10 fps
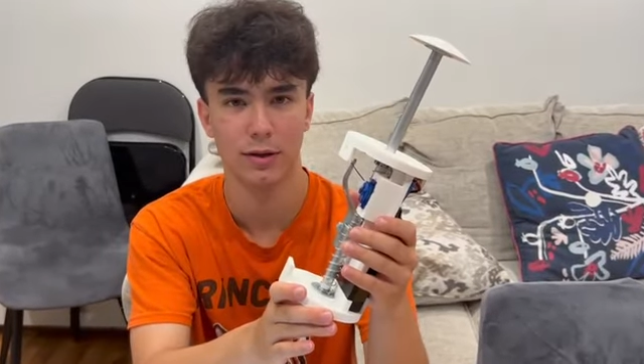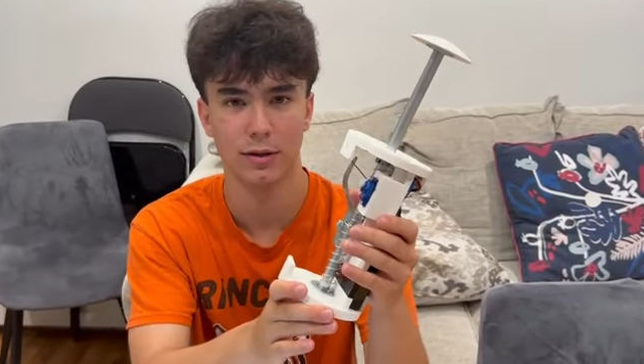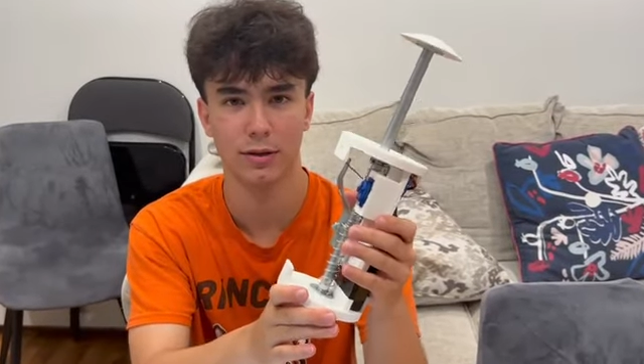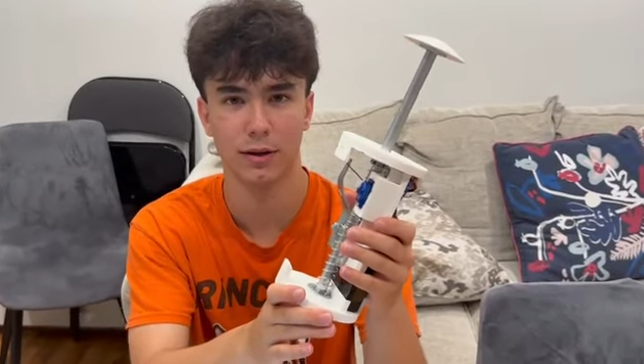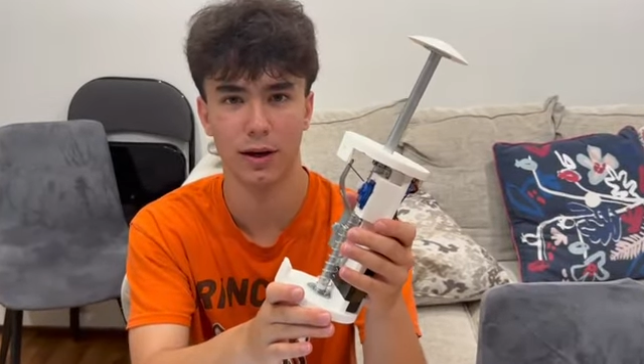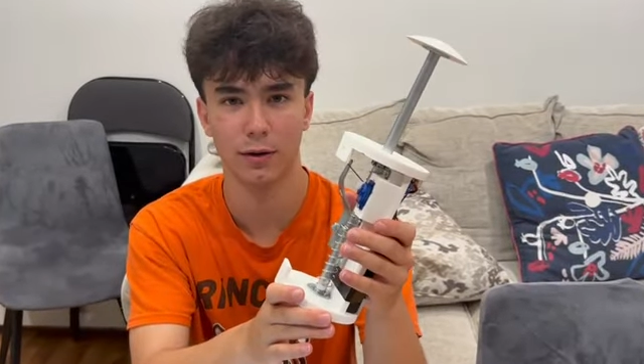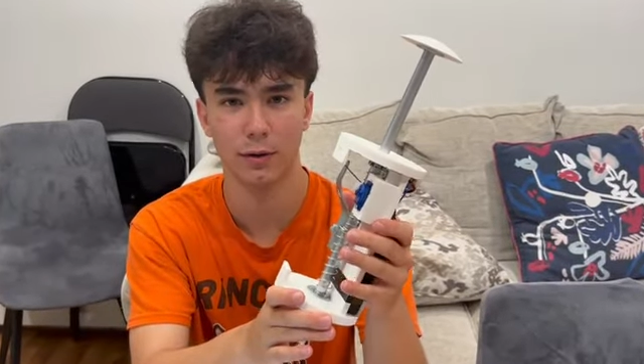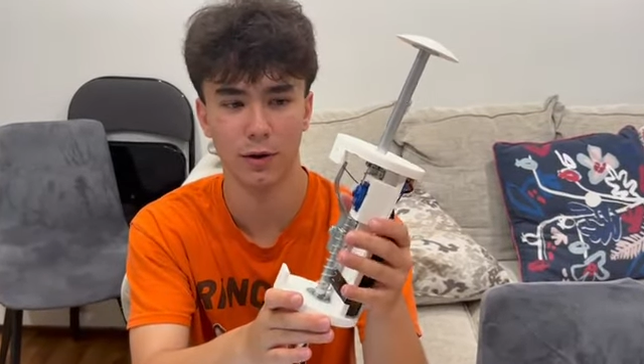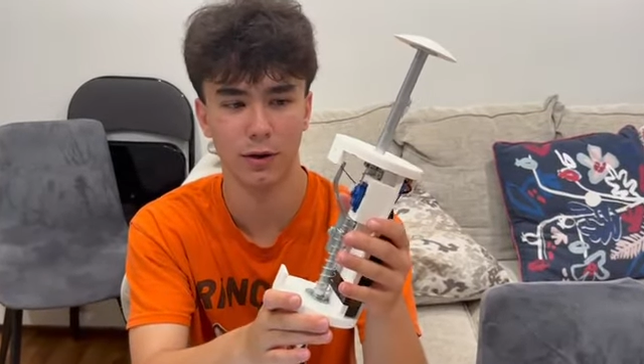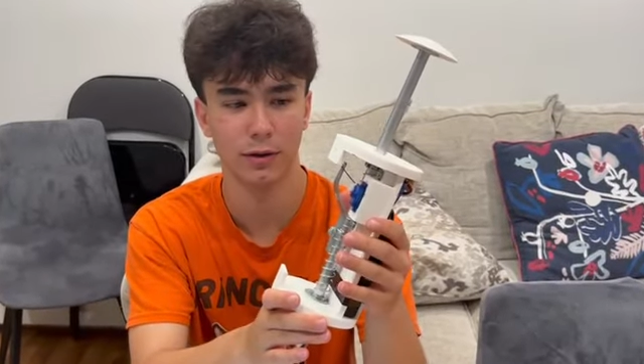see how
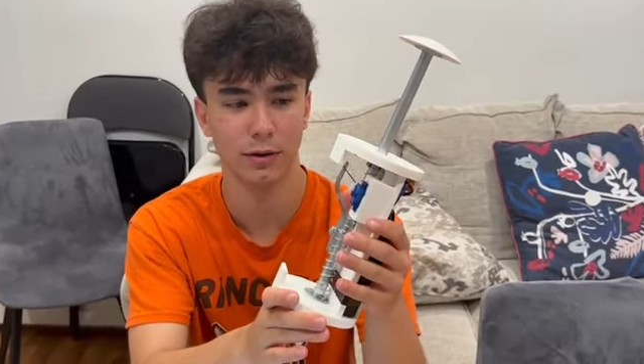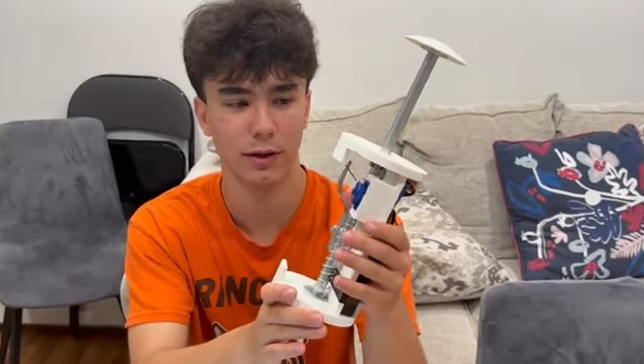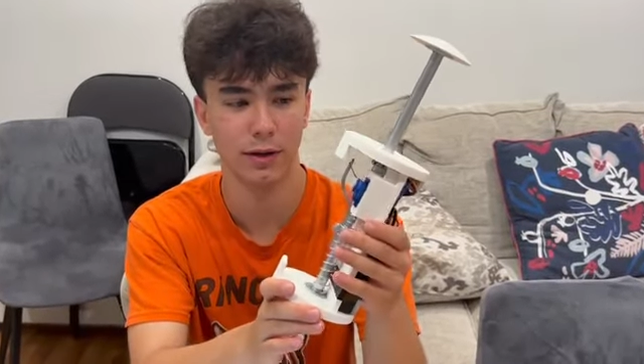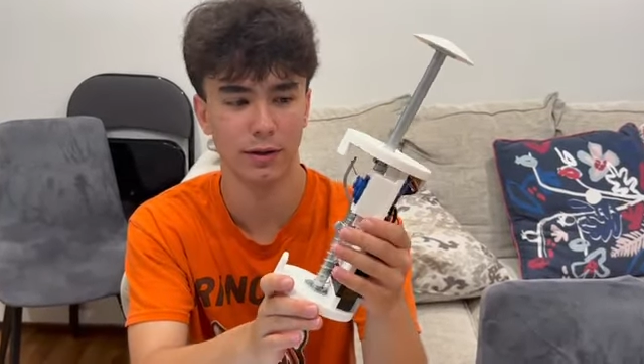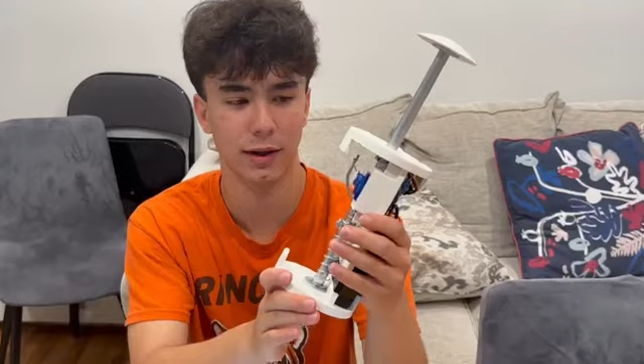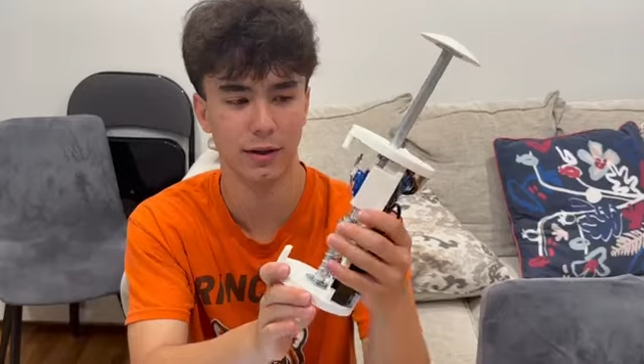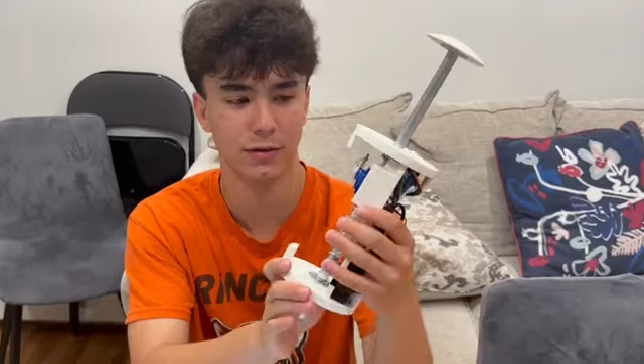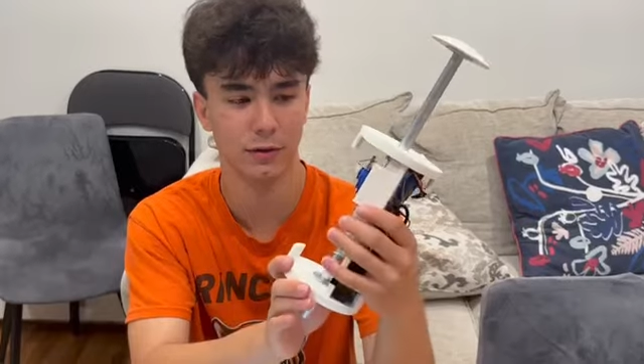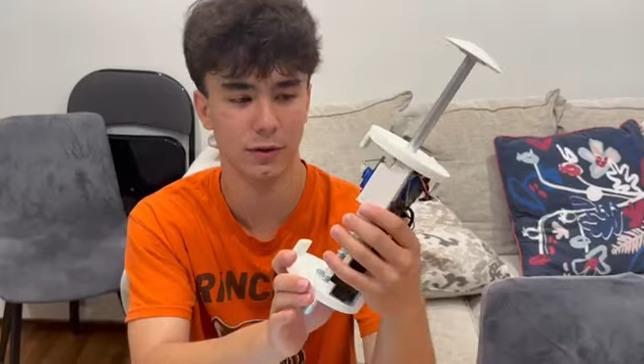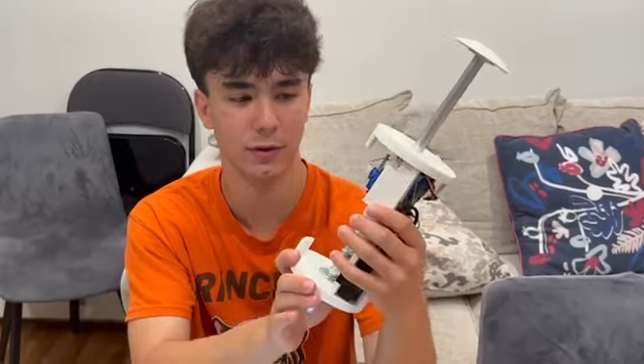long it
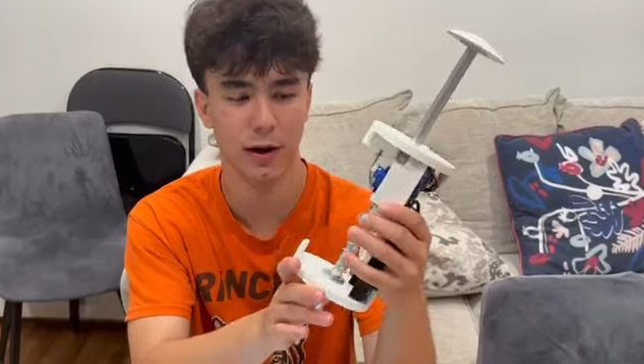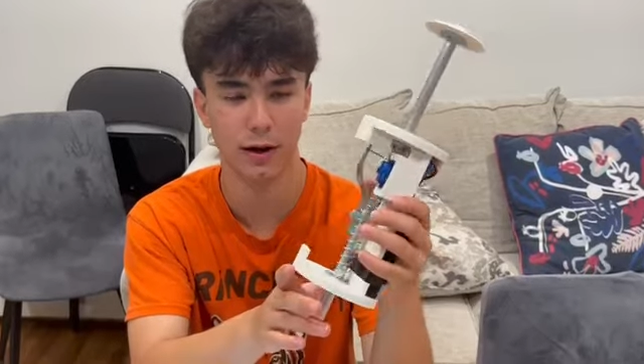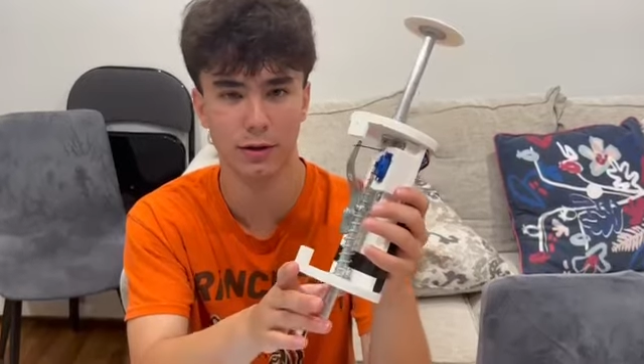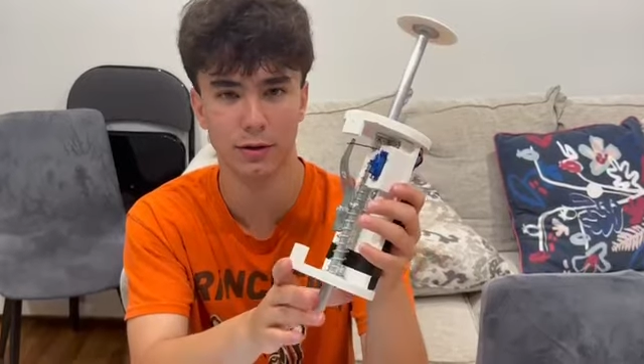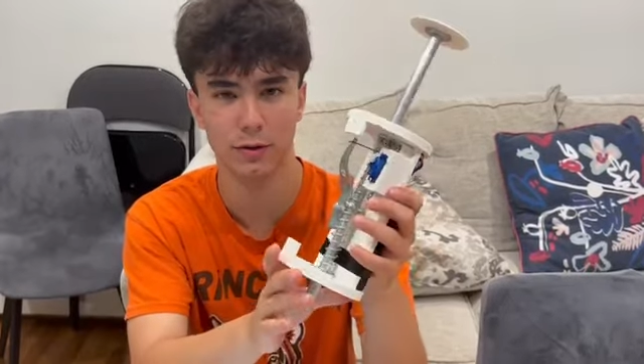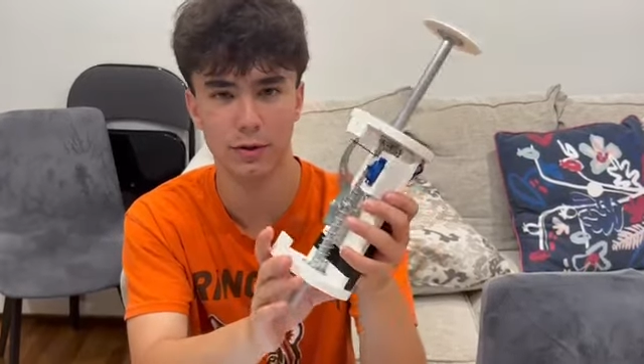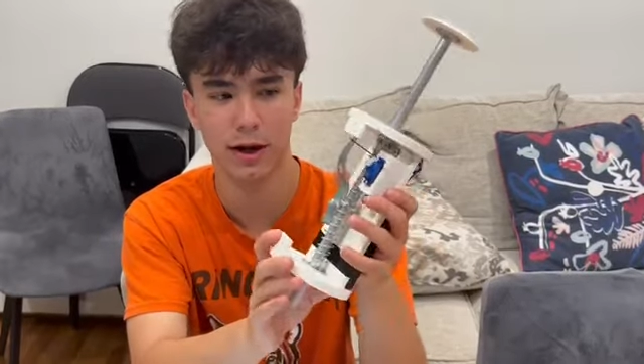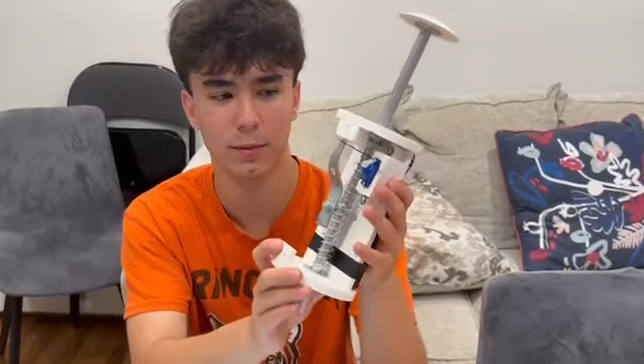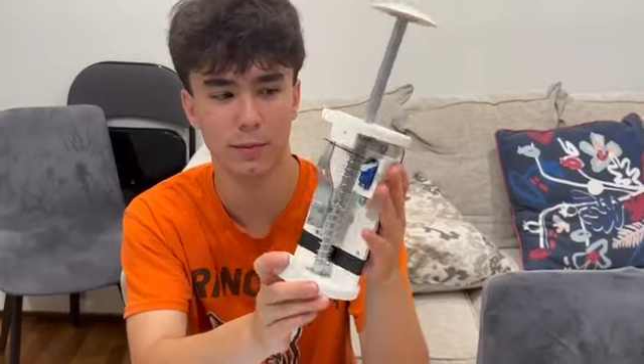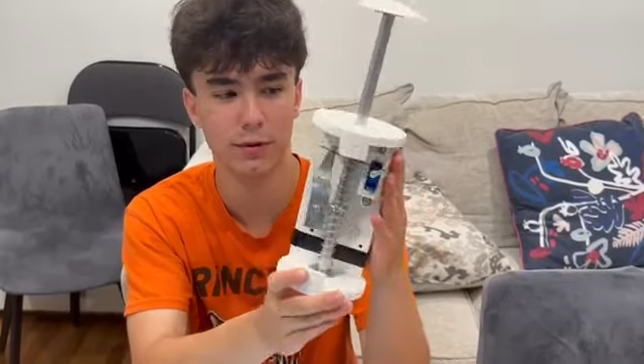takes for the rocket to reach
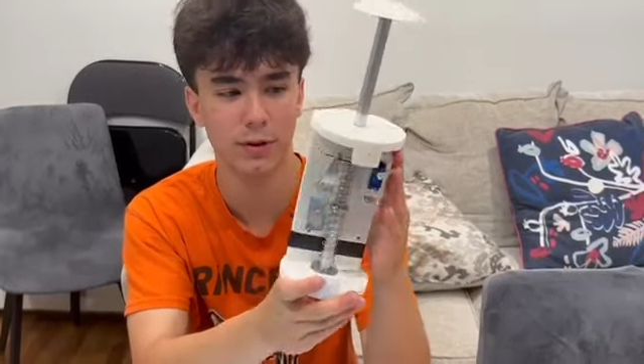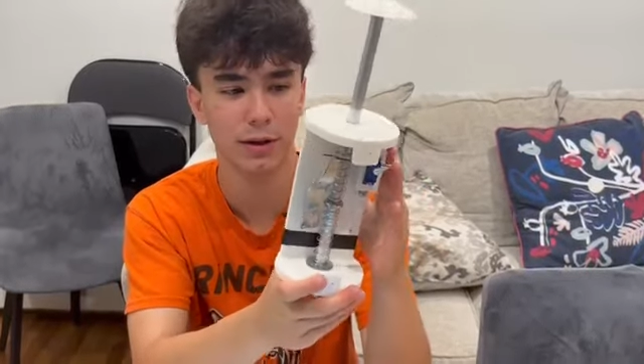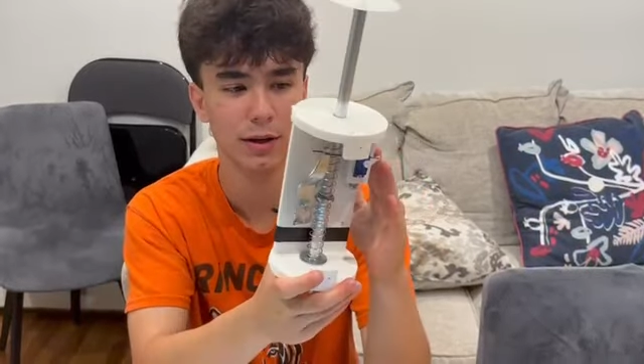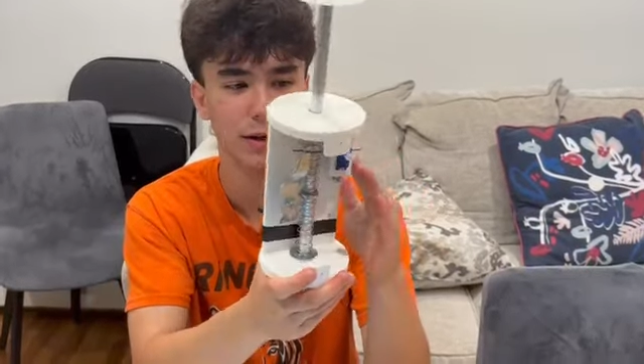apogee,